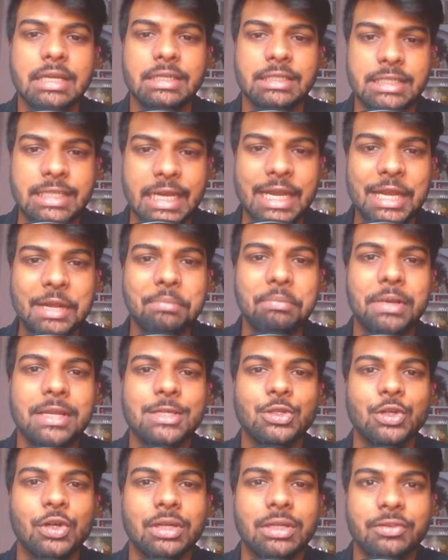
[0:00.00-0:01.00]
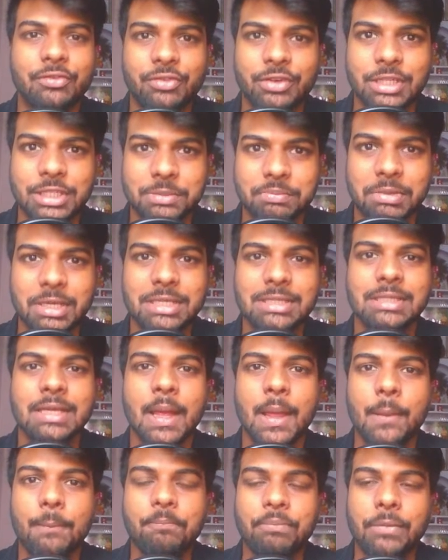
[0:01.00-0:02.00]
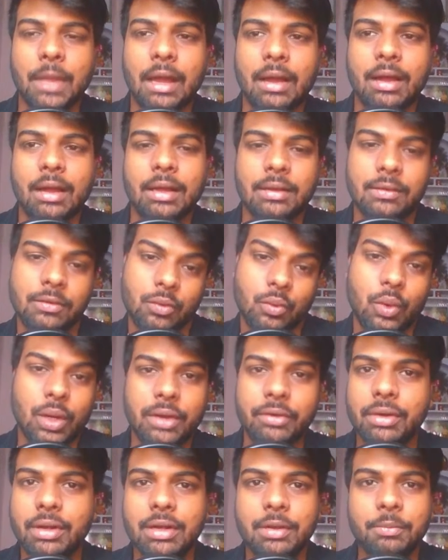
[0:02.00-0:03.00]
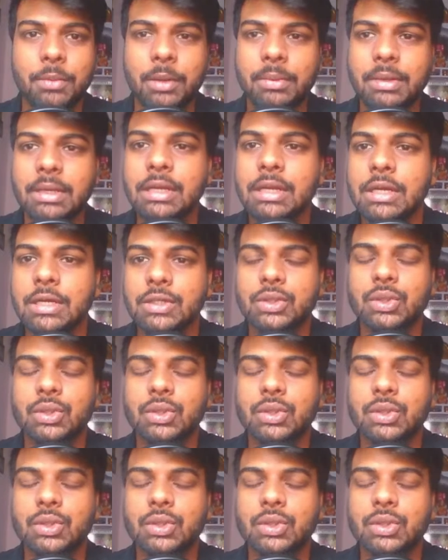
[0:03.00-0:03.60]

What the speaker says: second place or the first place, whatever it may be.